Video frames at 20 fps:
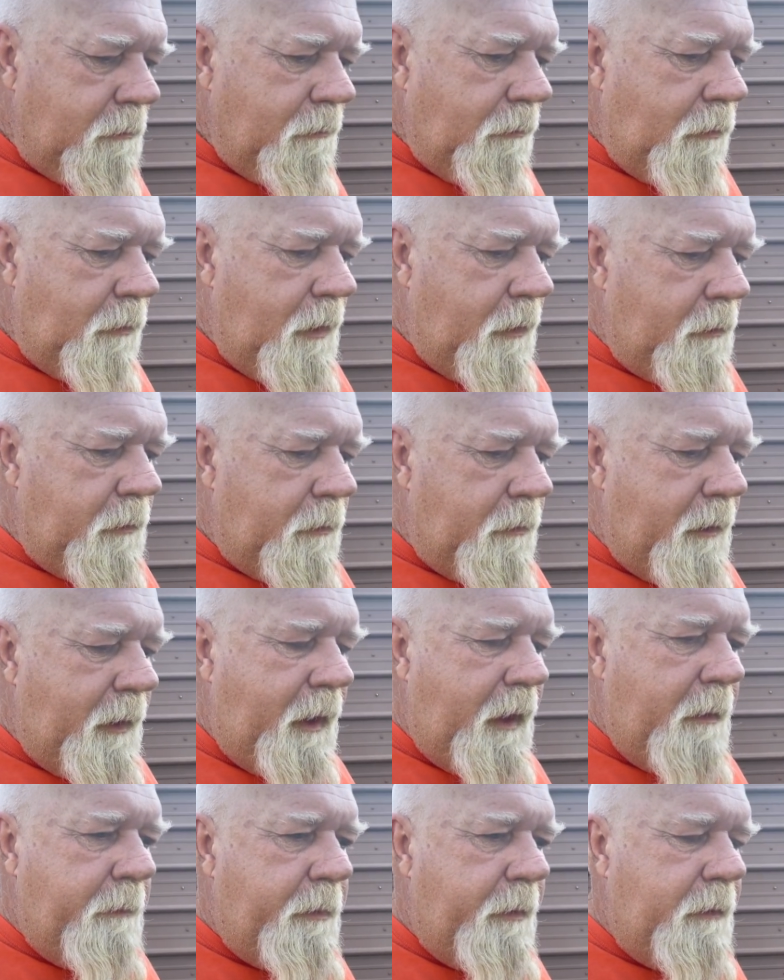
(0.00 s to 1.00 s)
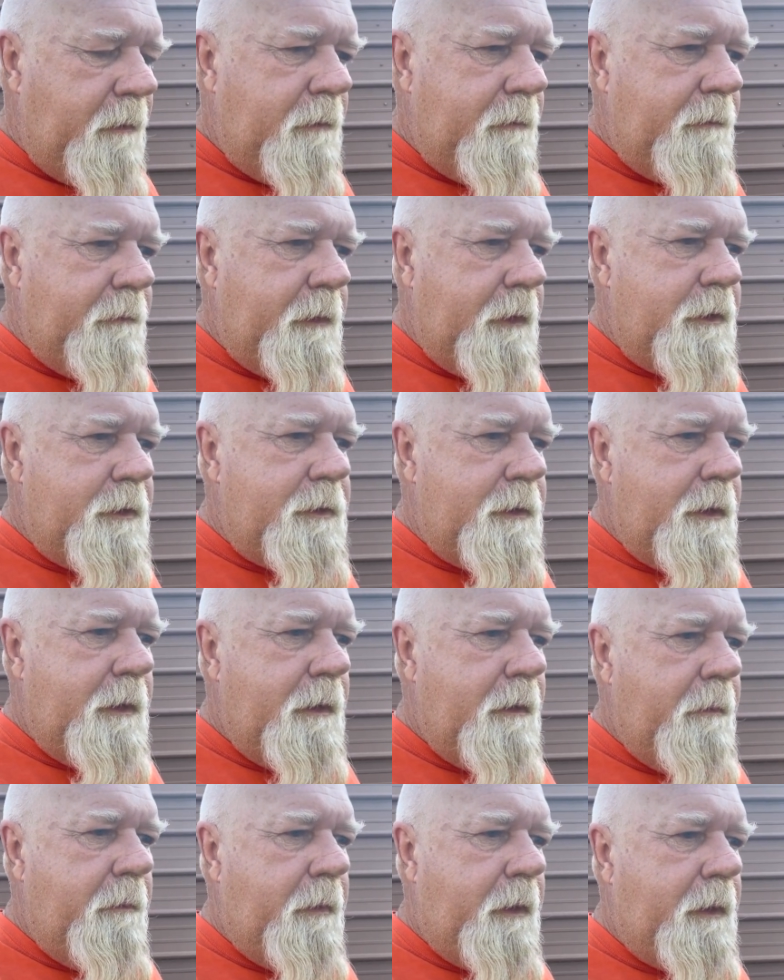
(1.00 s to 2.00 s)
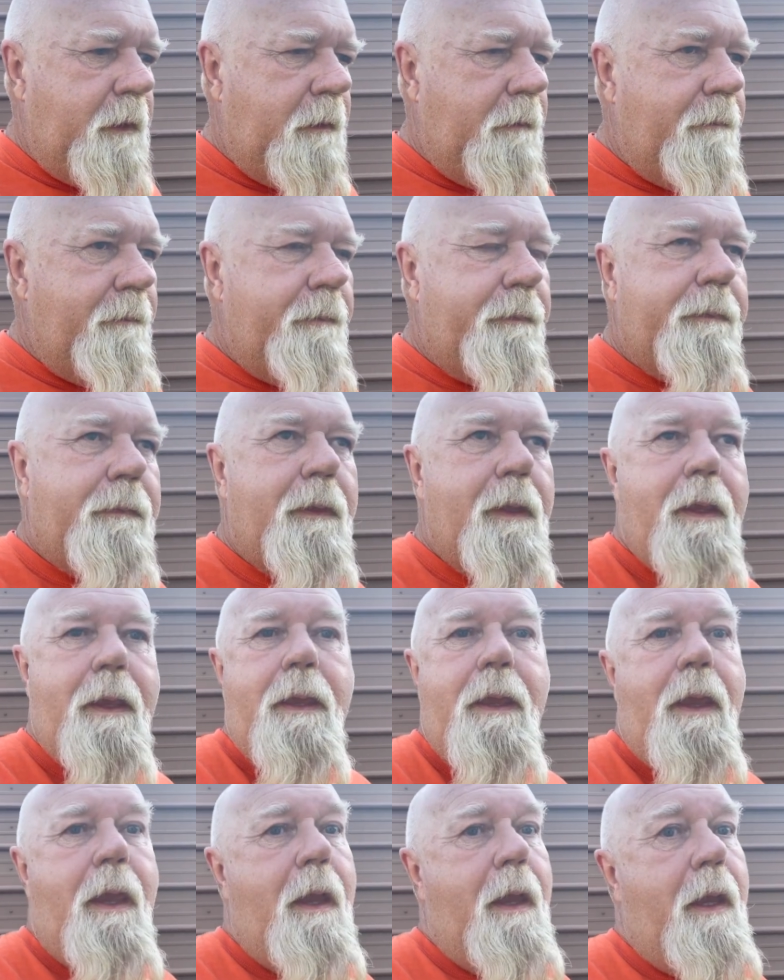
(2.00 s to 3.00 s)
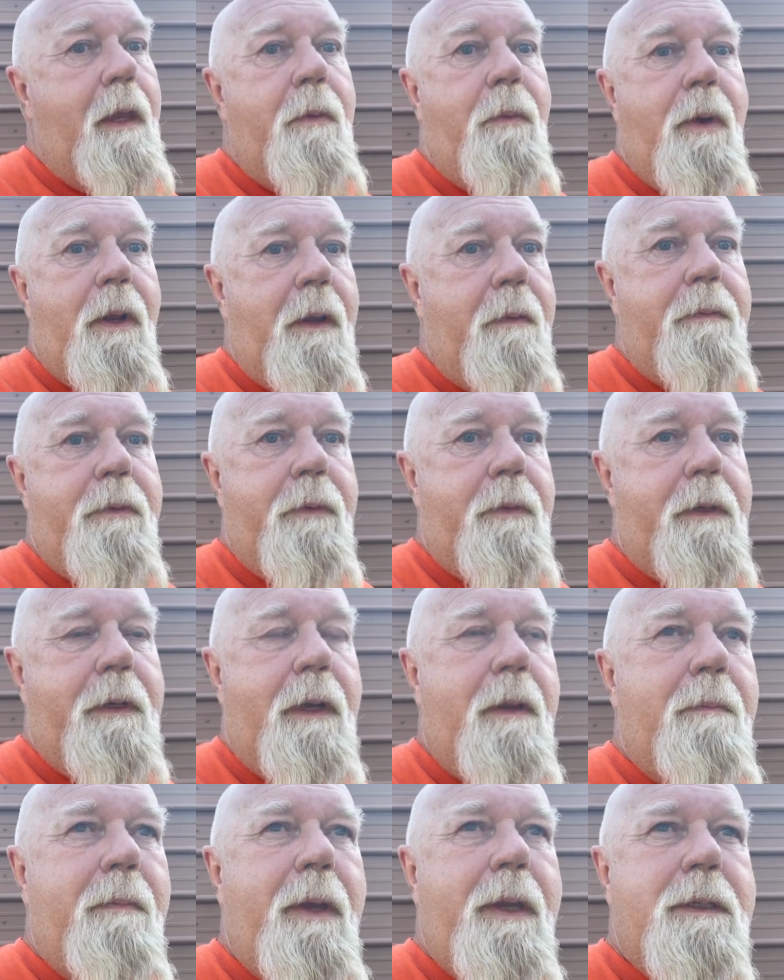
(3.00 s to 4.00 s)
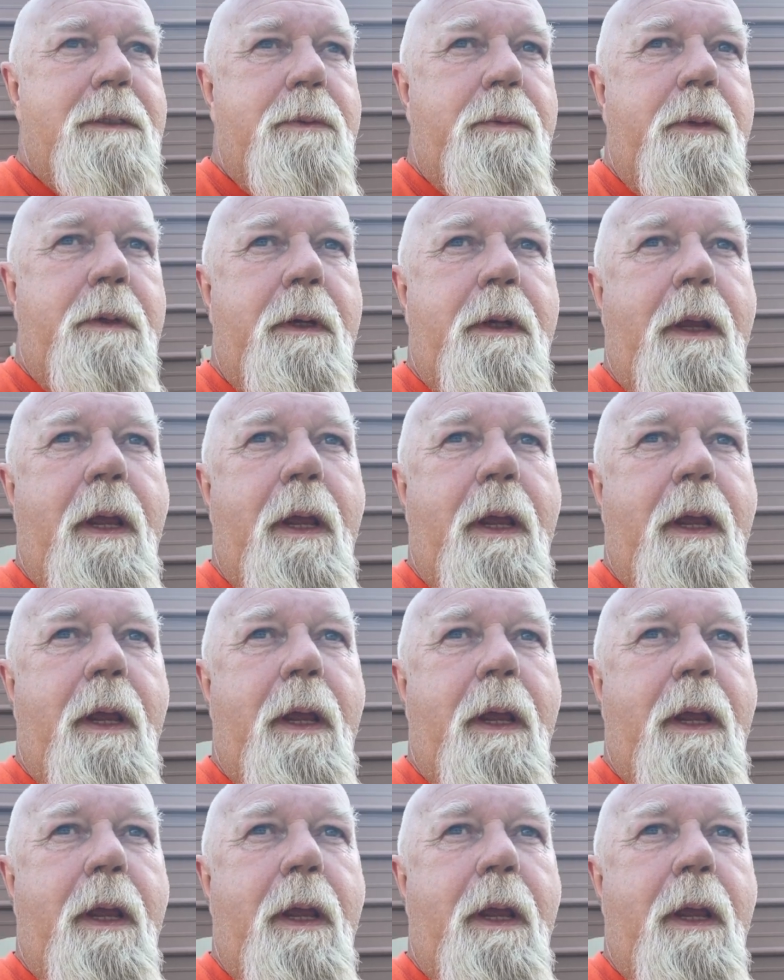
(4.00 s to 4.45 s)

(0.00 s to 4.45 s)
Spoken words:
on the ramp this year. But hey, while I'm doing it, I might as well.